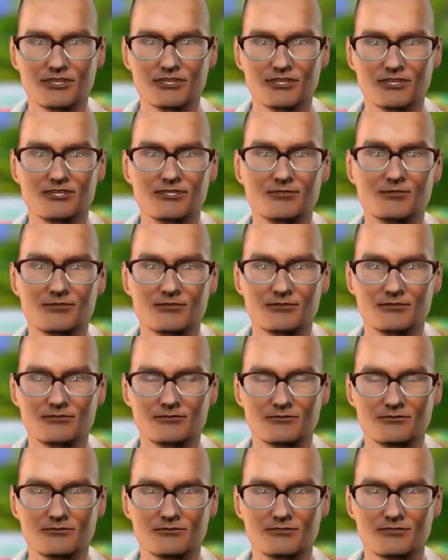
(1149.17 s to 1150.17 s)
show
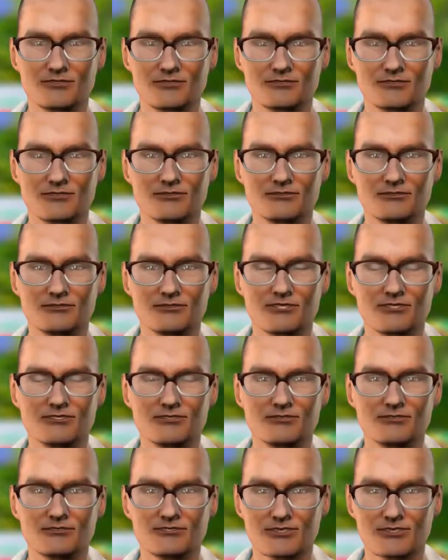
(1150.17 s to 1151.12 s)
the complete